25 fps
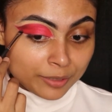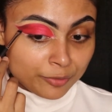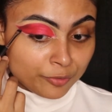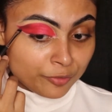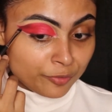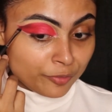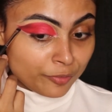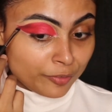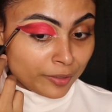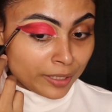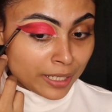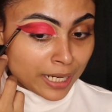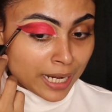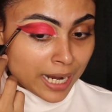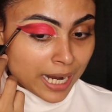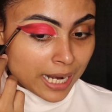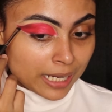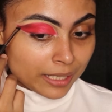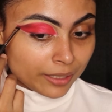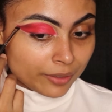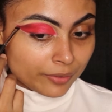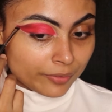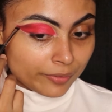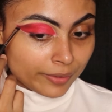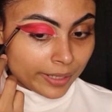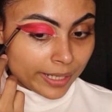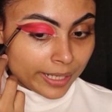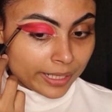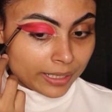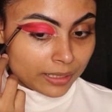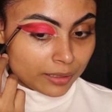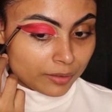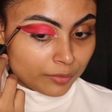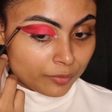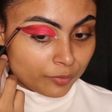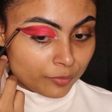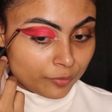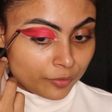flat
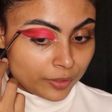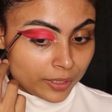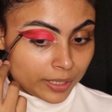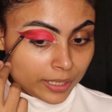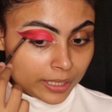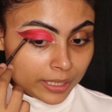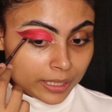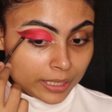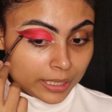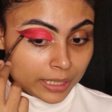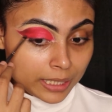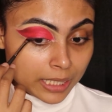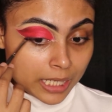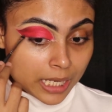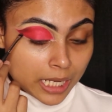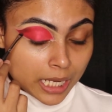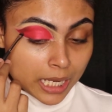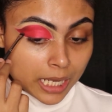red wing